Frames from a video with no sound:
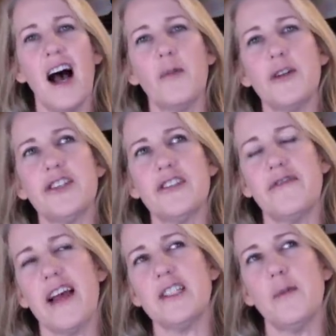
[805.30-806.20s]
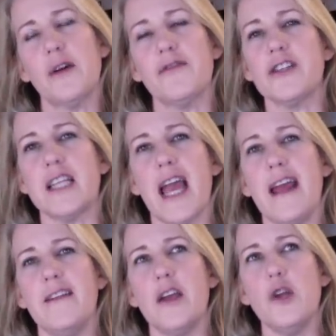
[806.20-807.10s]
which is a fancy word for
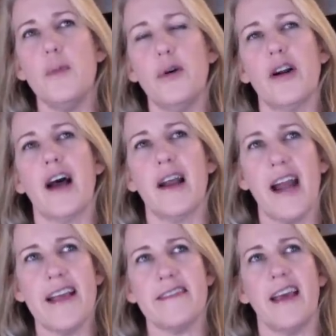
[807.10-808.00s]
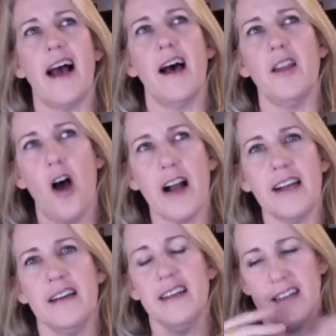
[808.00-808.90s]
saying that you put on a
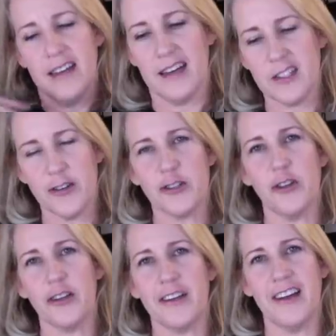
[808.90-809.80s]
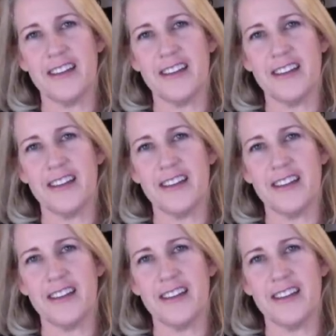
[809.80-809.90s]
long surgical,